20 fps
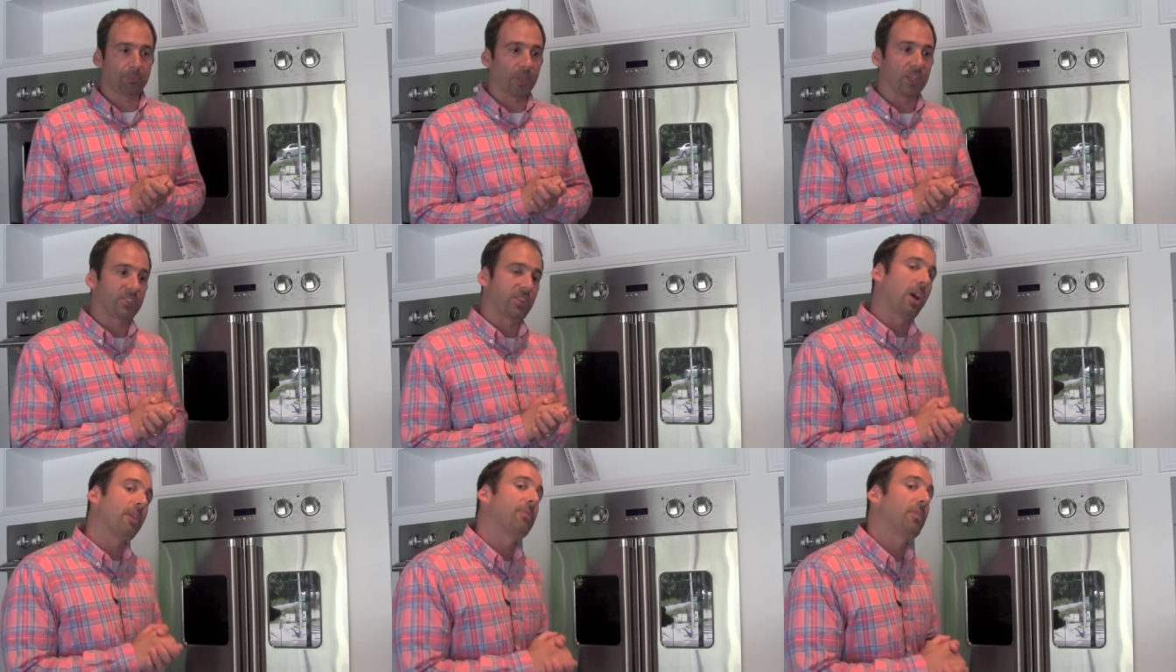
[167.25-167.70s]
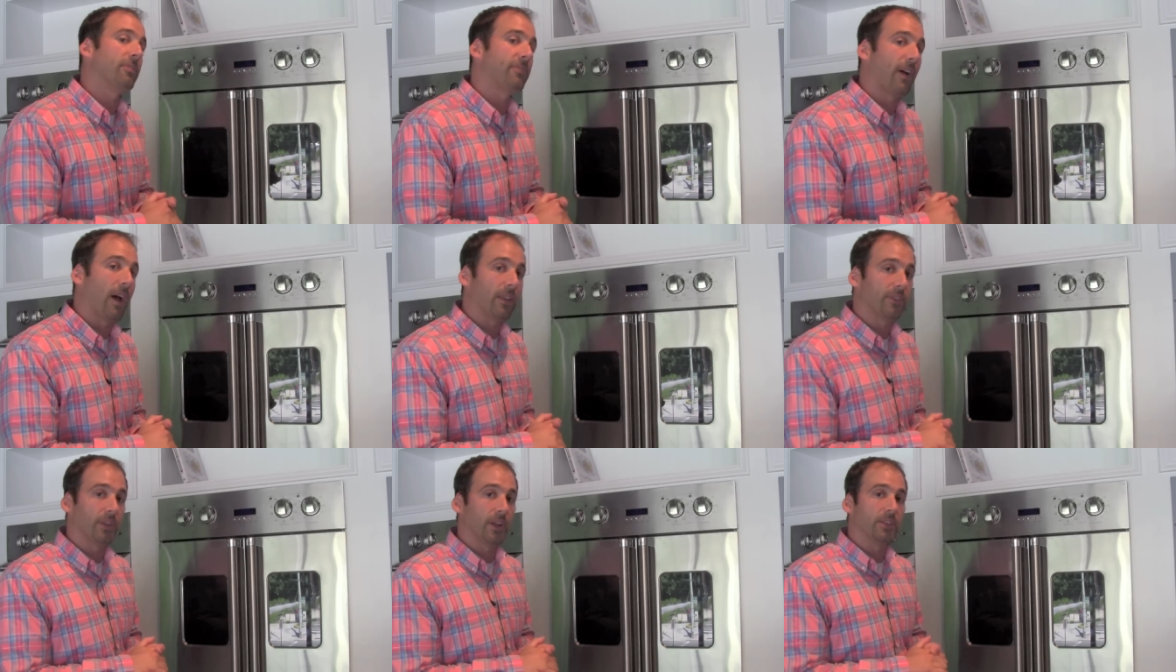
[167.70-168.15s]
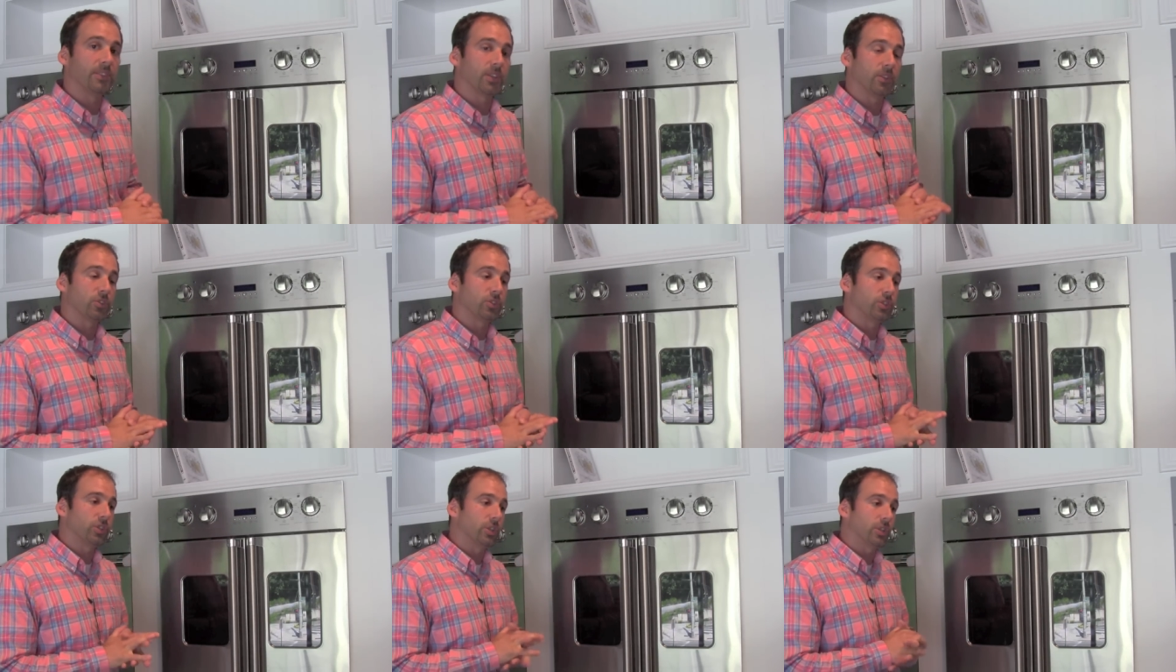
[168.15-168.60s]
aside from the fact that
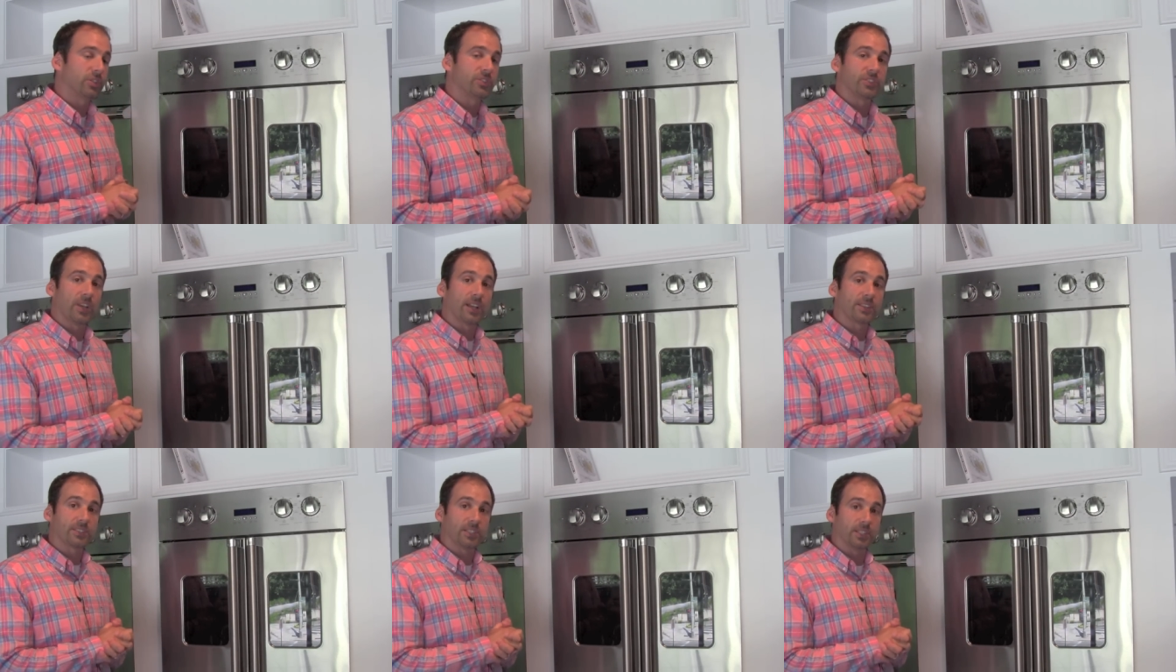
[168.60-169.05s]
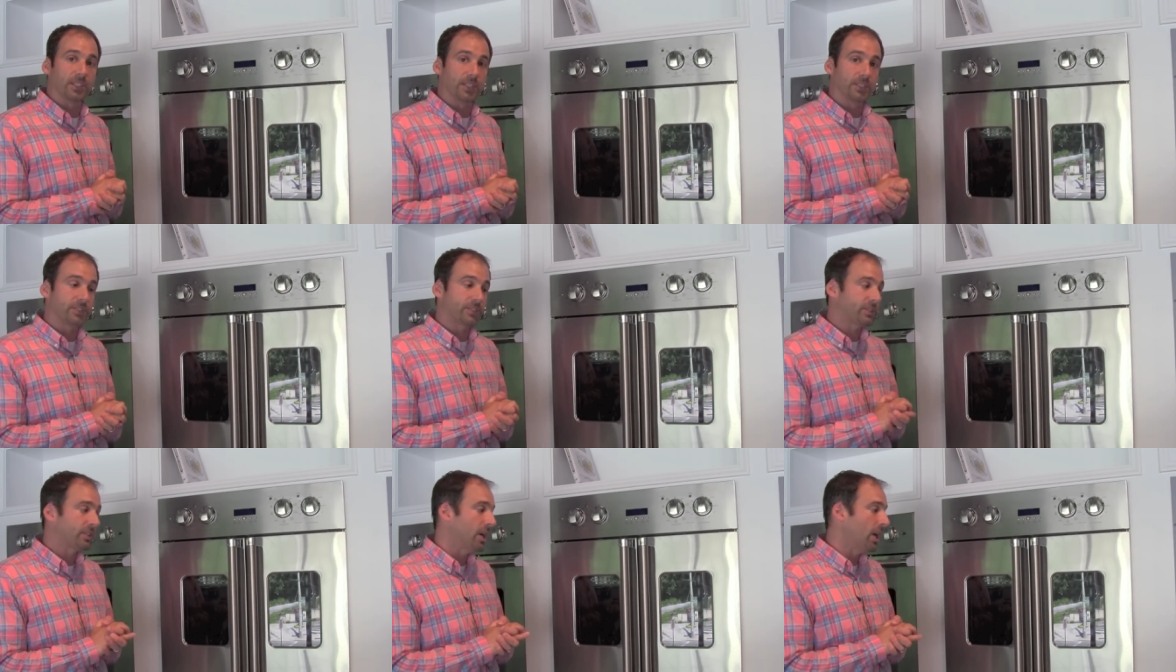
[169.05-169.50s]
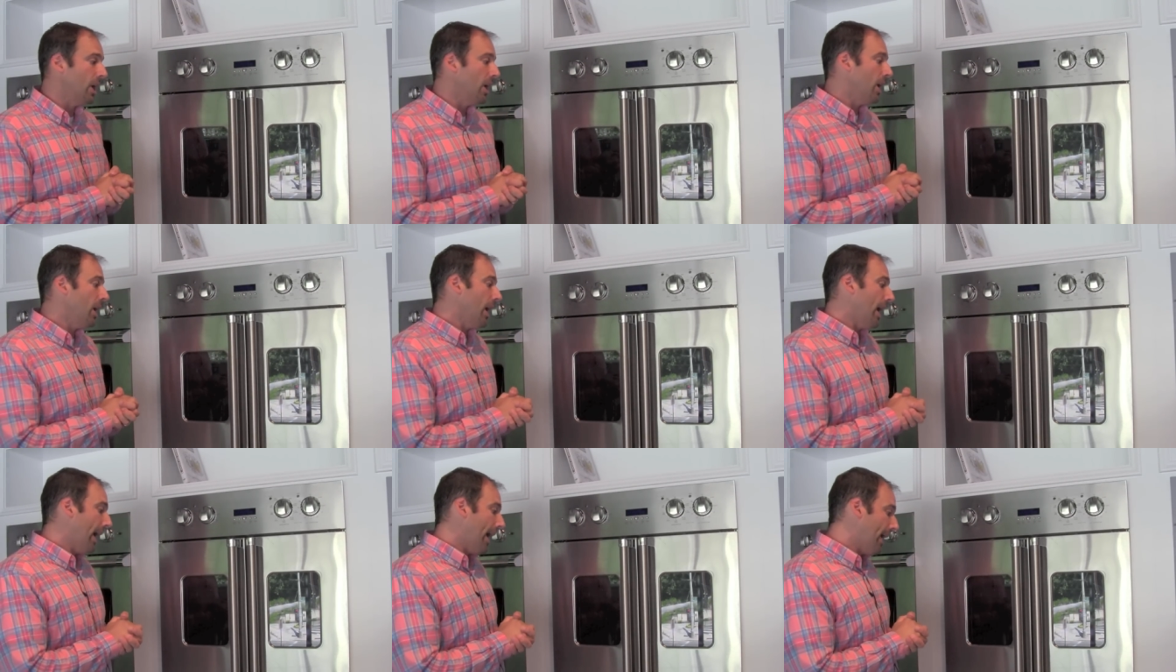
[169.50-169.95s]
it's sheer sexiness
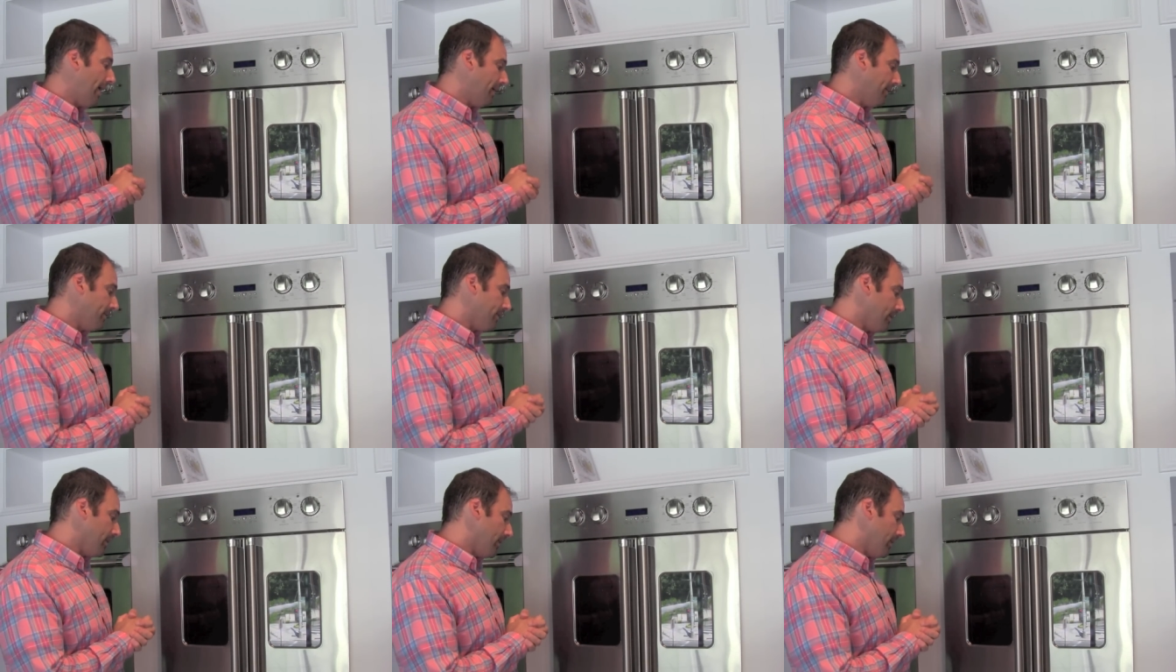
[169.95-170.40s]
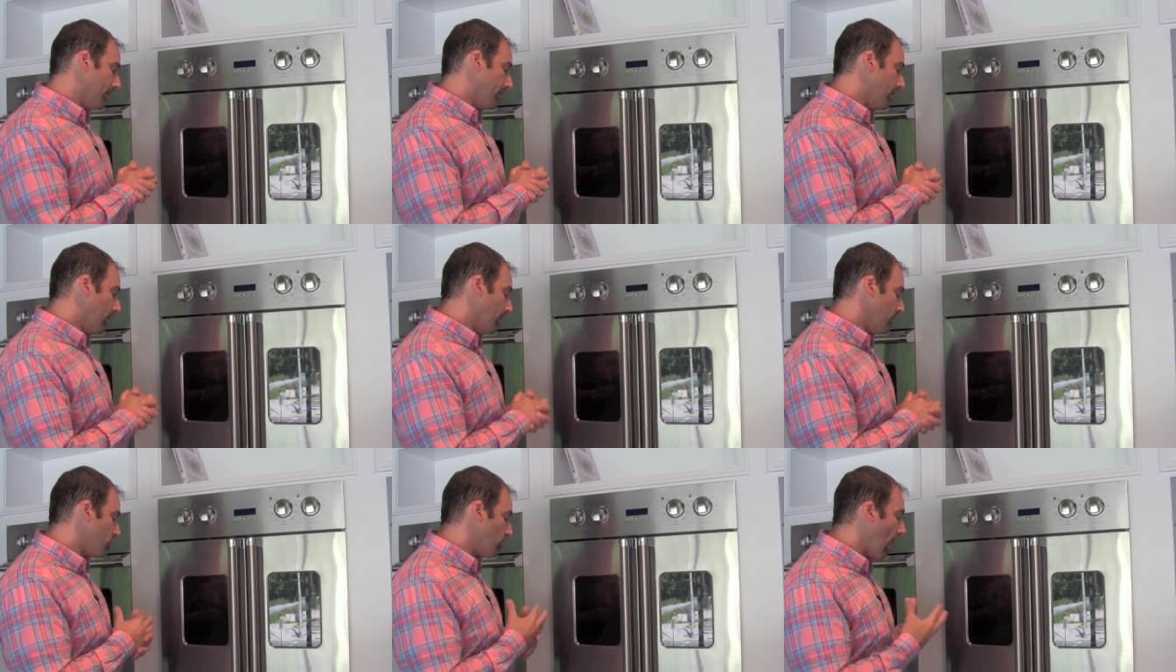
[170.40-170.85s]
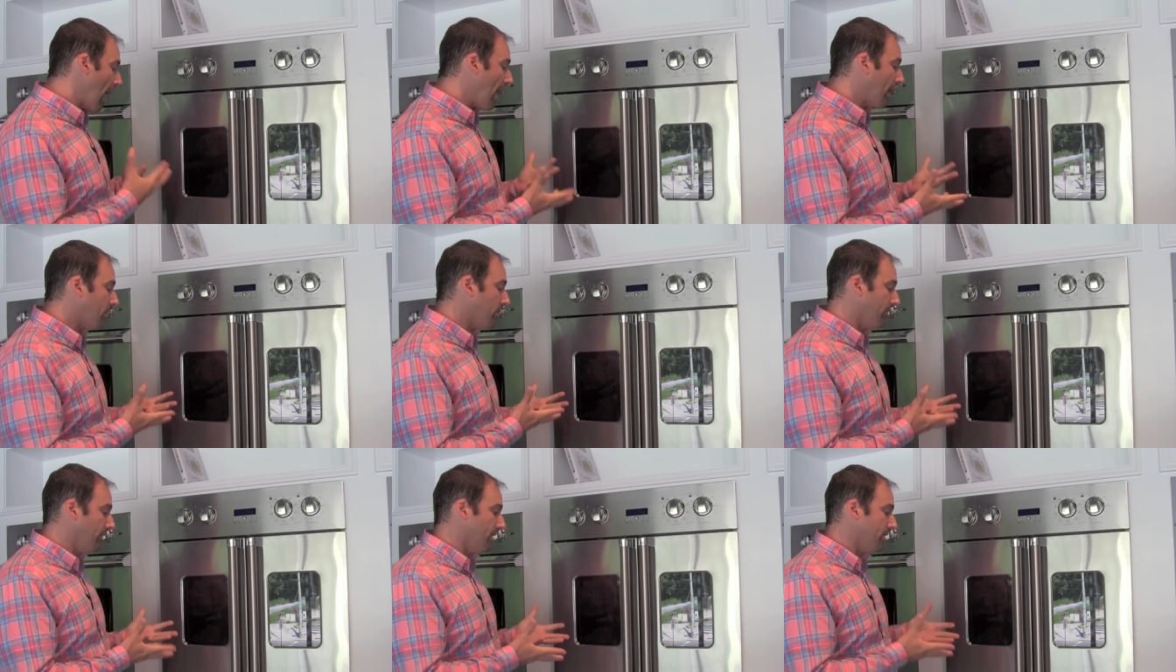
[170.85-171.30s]
and uh, you know
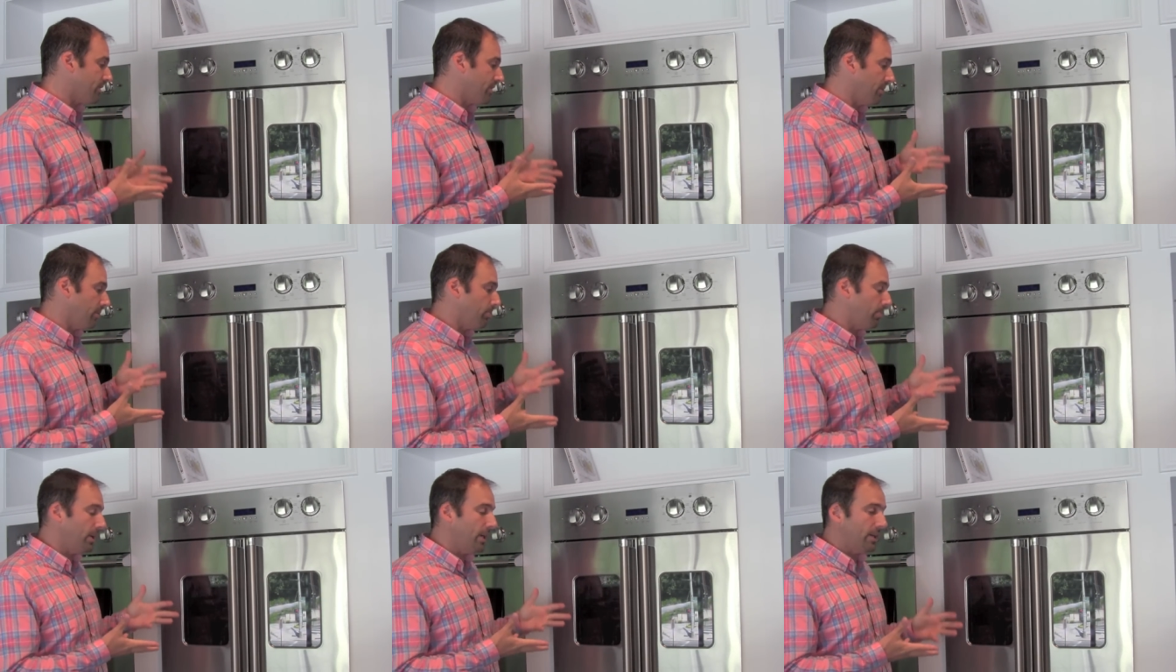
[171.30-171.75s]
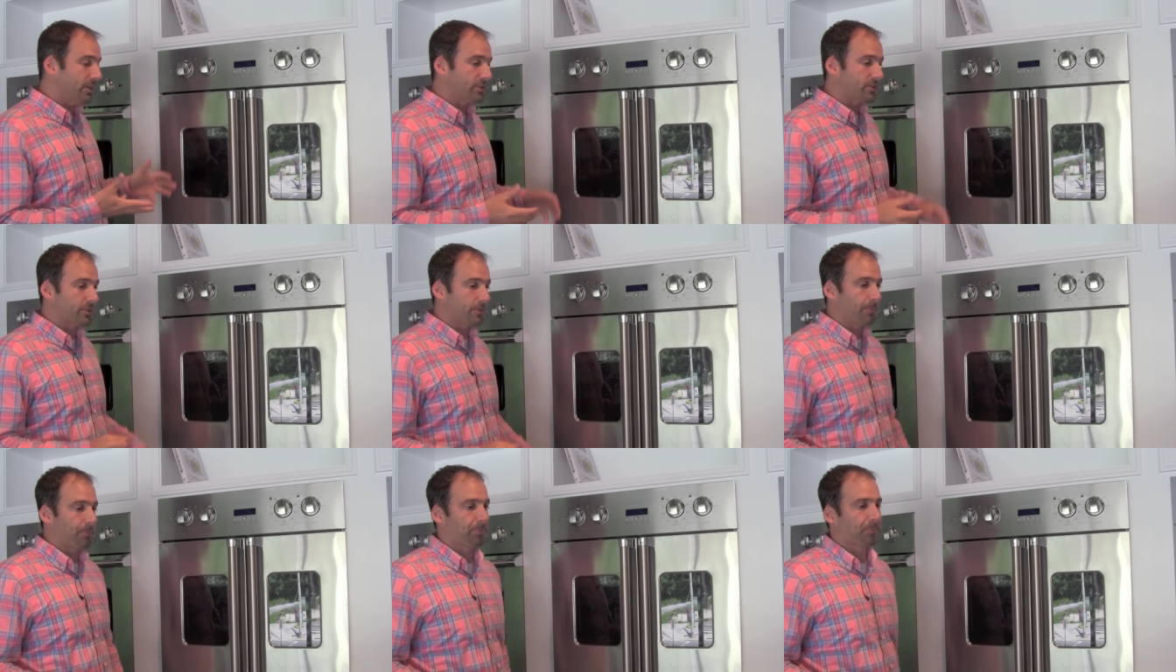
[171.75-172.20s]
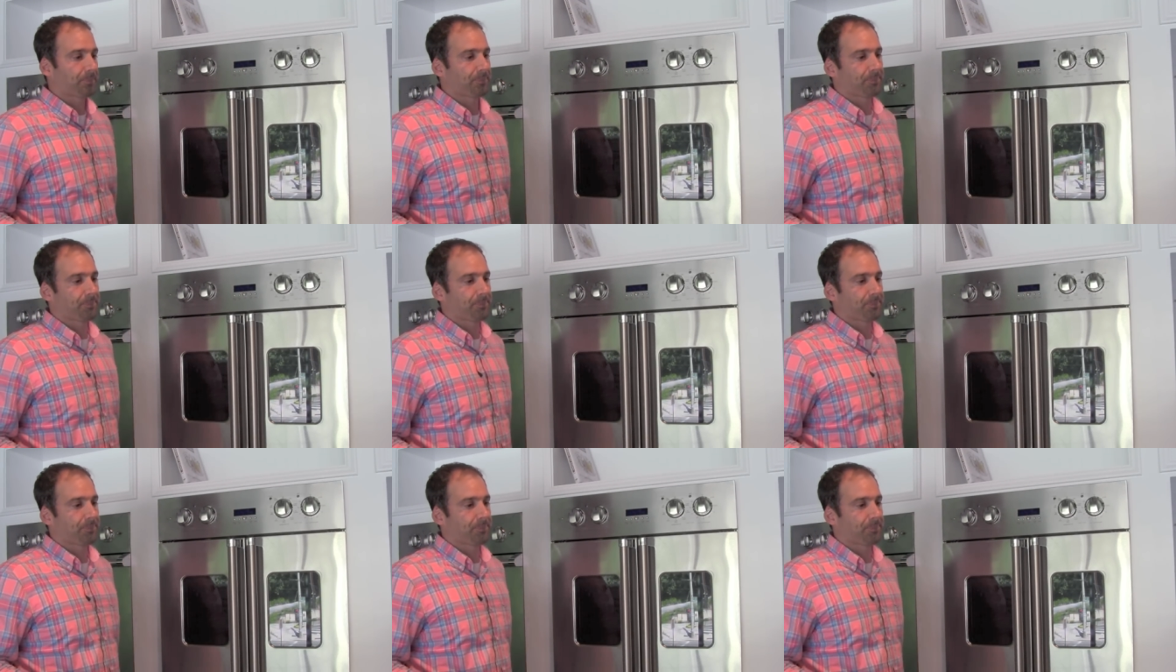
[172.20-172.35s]
attractiveness in the piece,